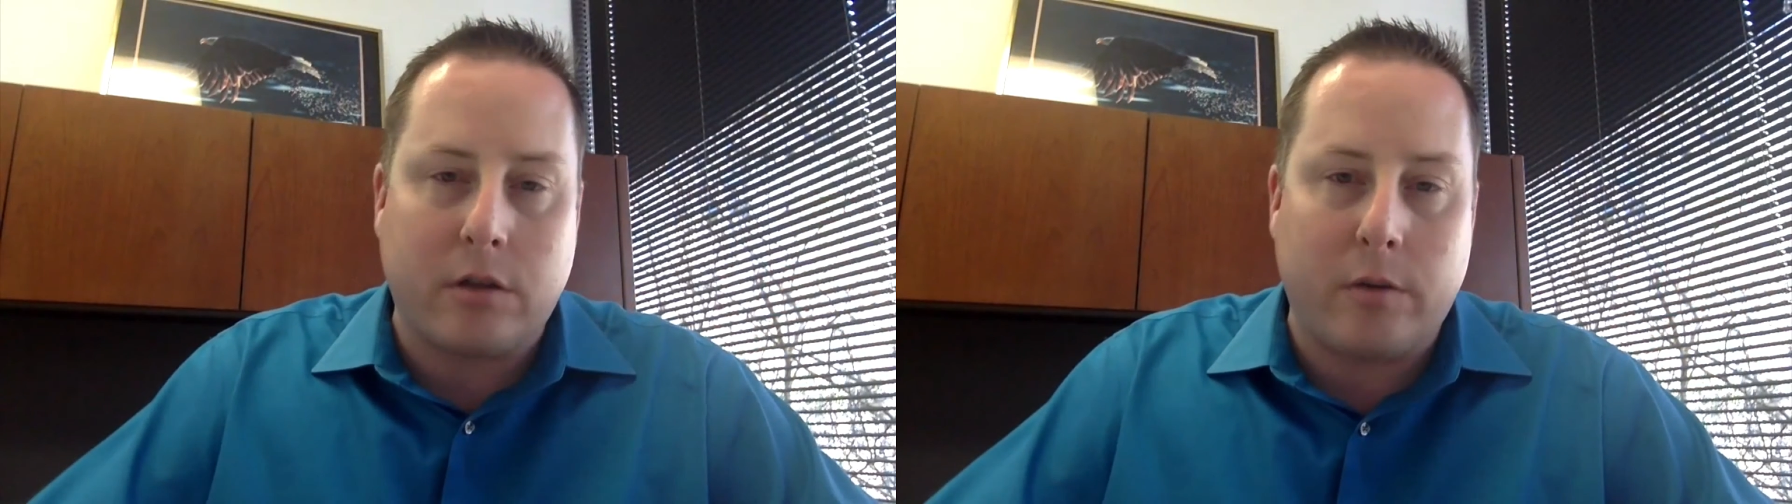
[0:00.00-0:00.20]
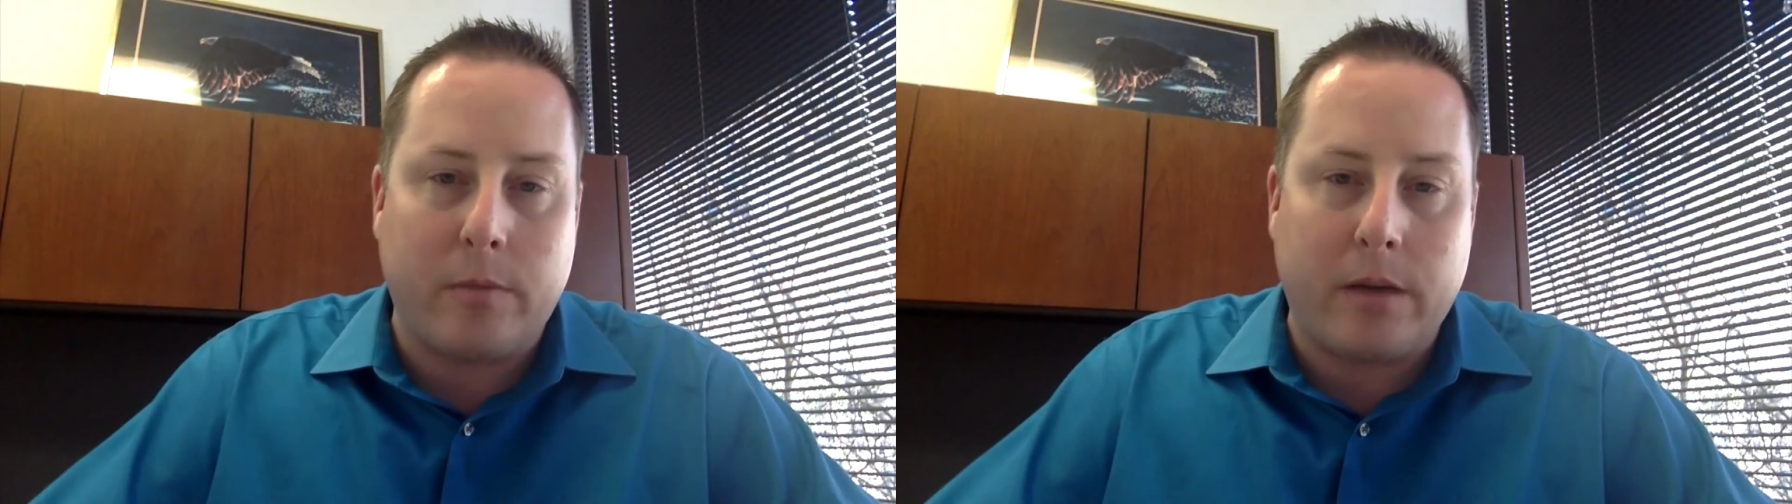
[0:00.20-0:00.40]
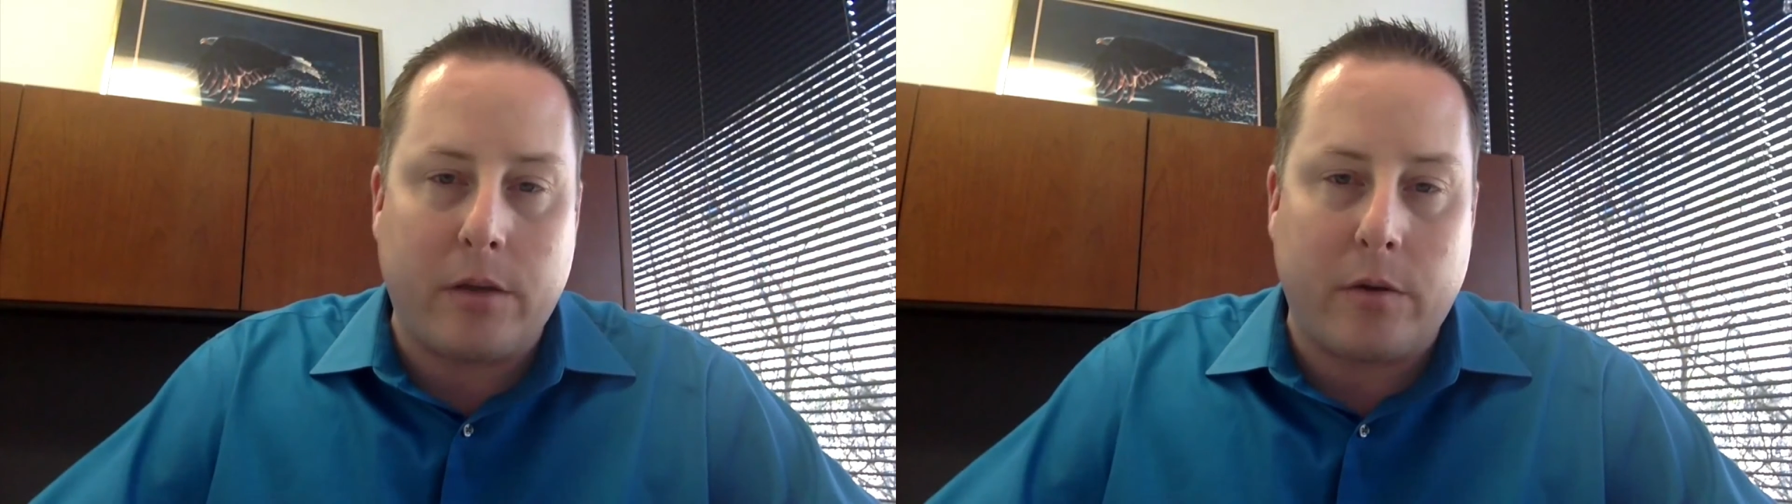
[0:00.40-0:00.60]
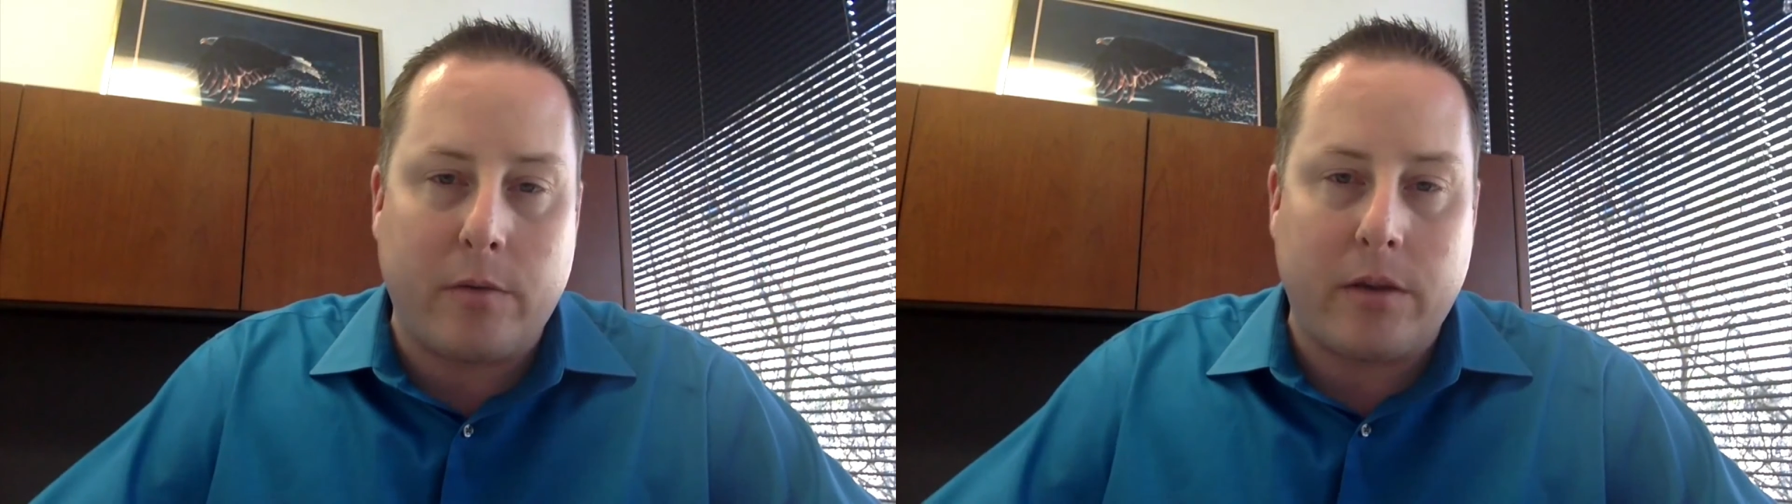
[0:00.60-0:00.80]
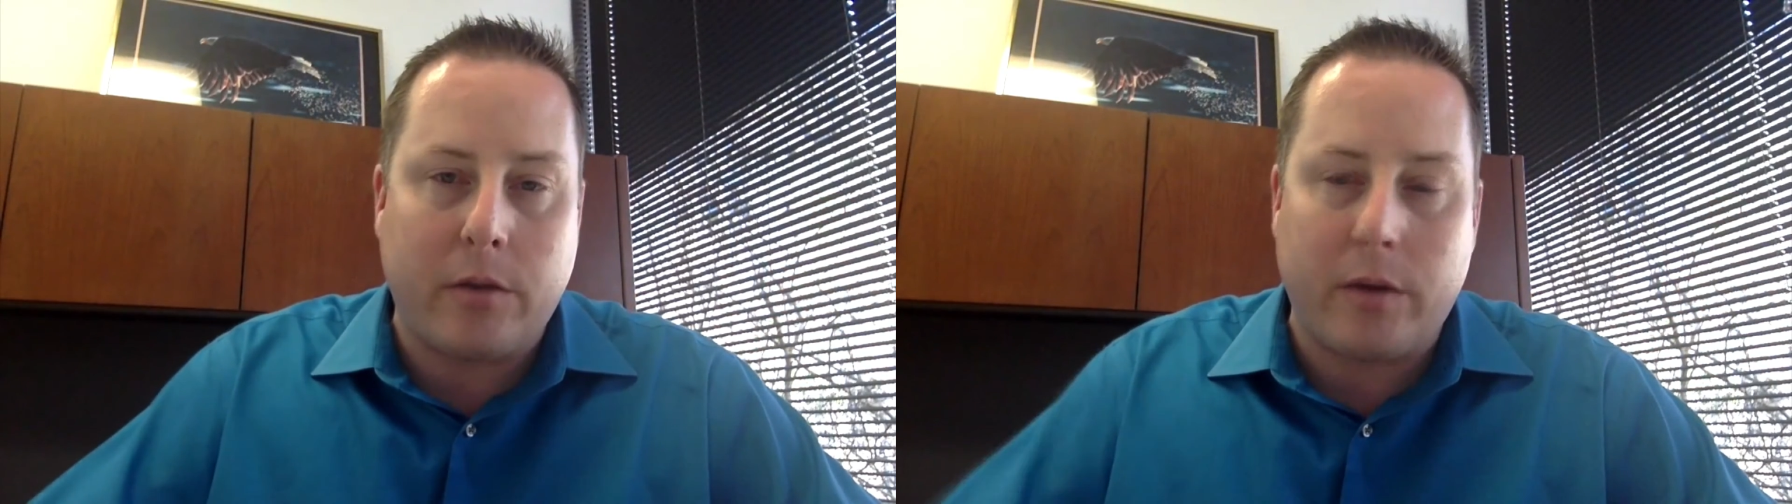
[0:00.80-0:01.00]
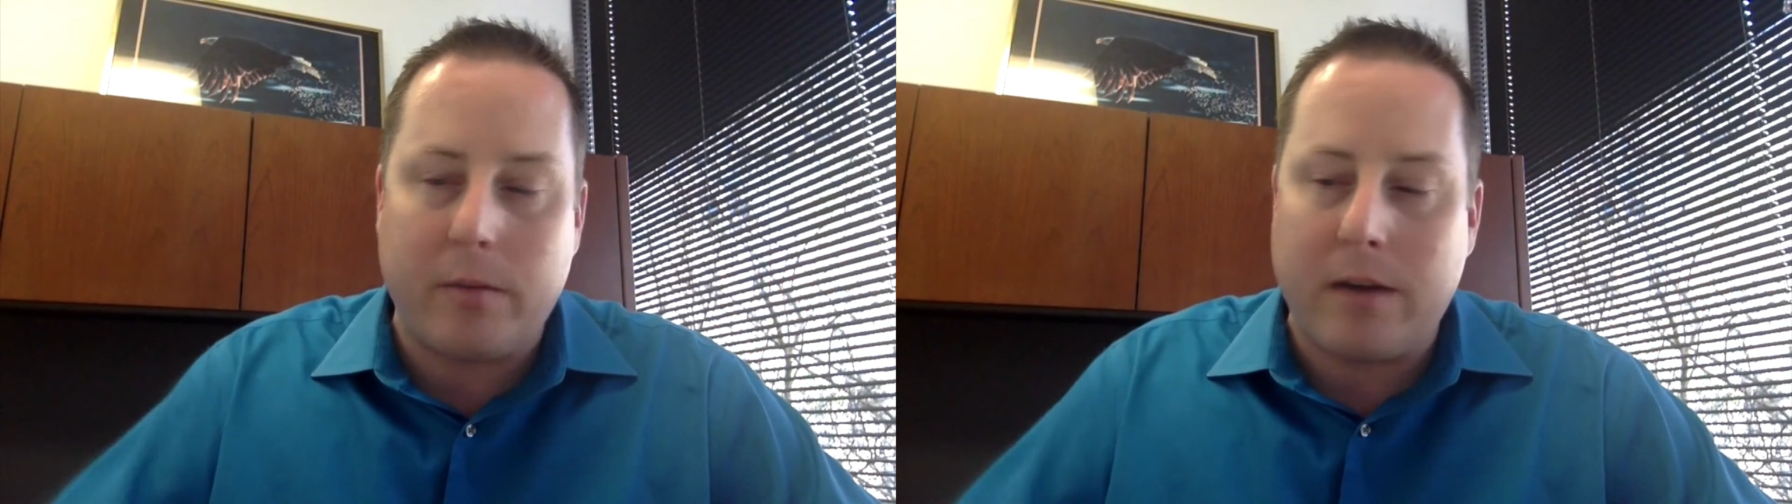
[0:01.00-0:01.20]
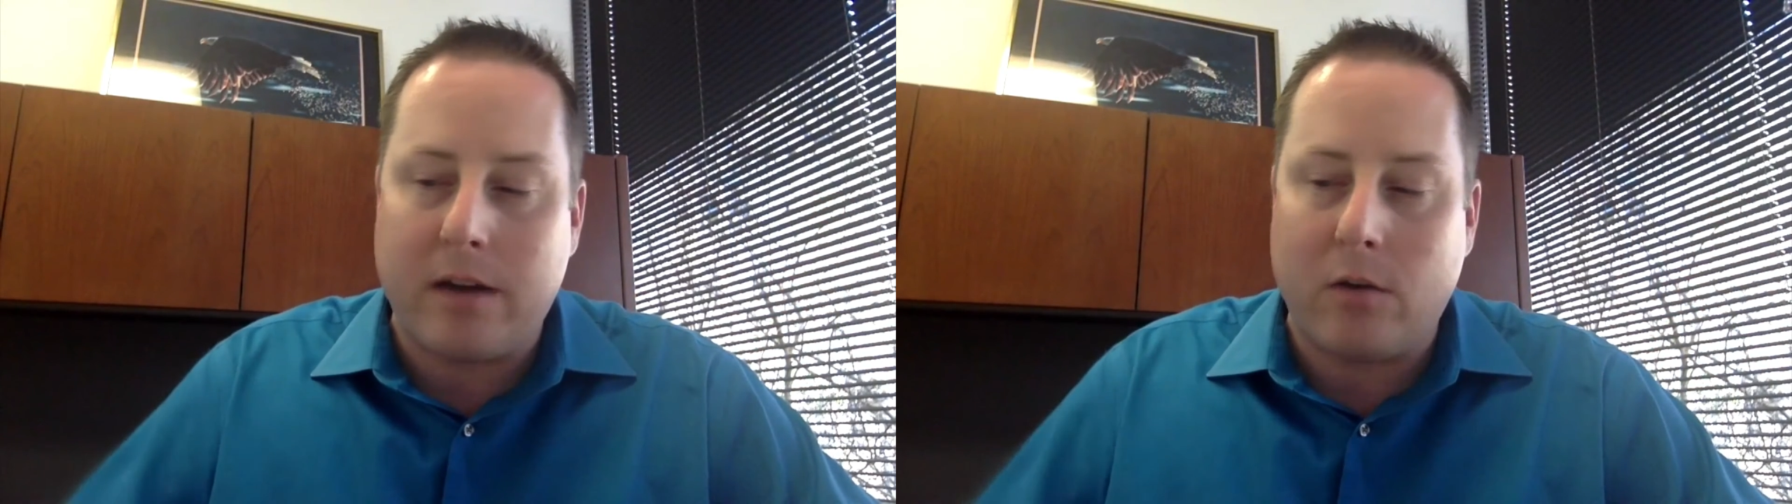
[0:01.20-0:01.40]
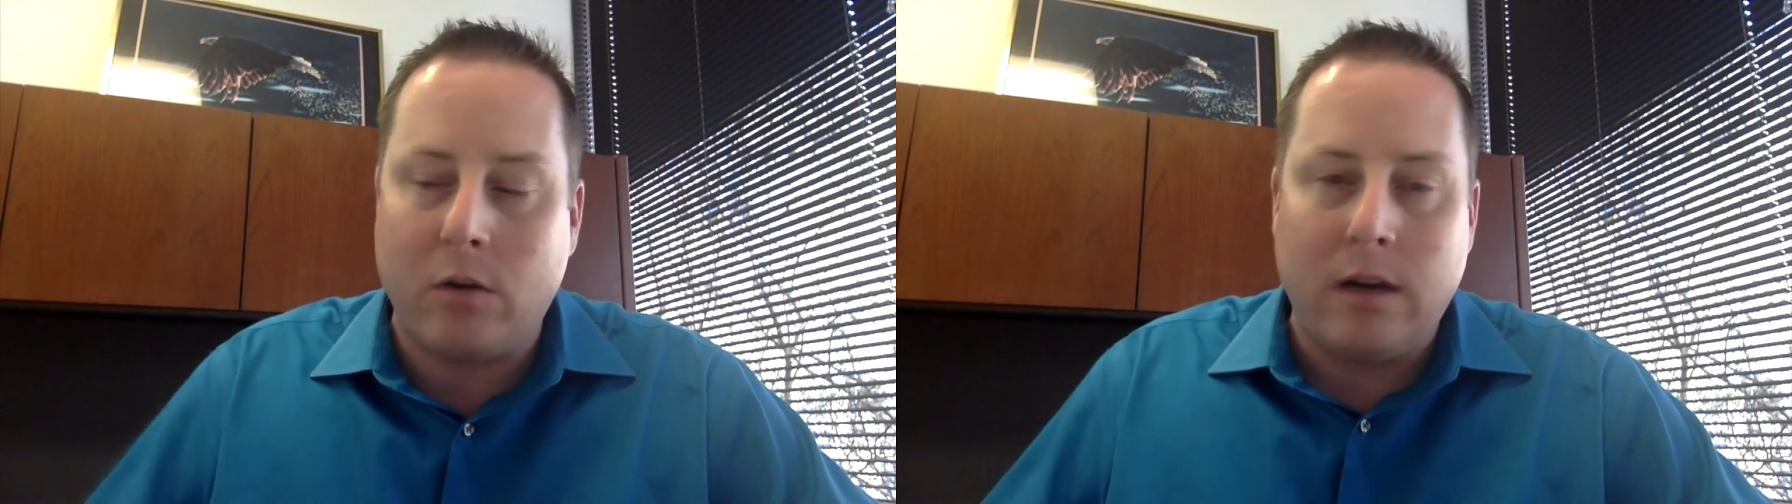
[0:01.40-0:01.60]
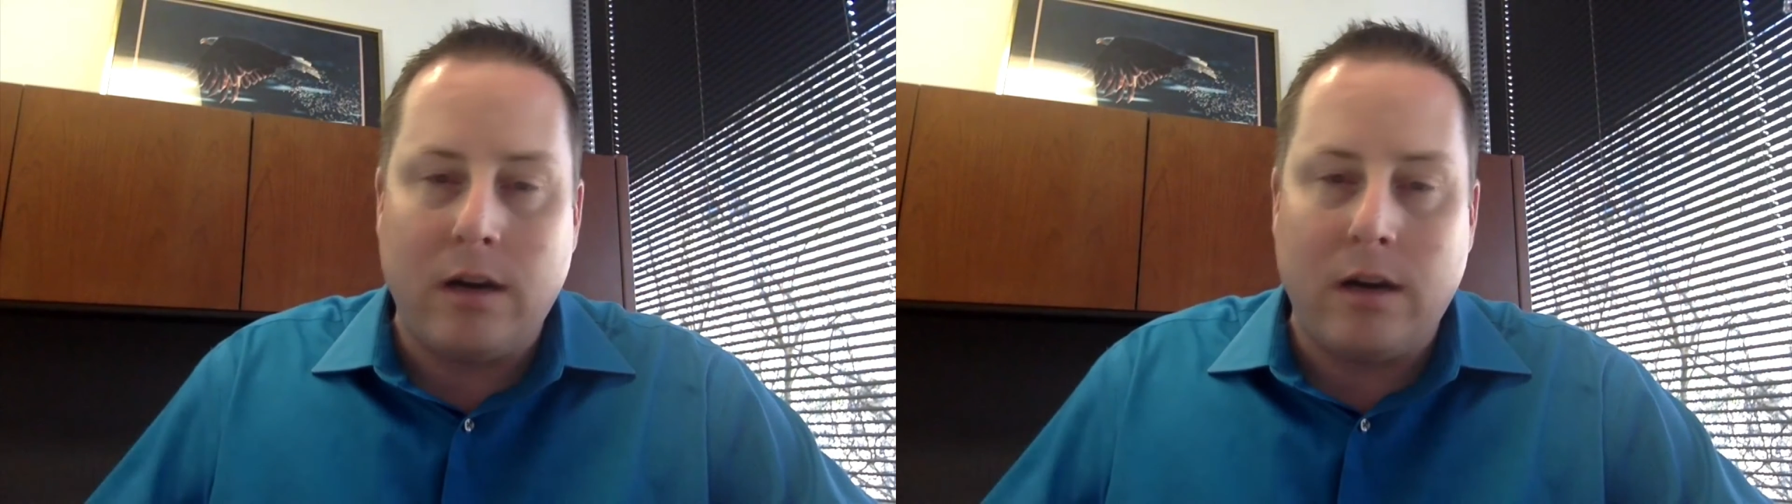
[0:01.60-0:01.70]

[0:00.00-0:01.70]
3x3x3 model.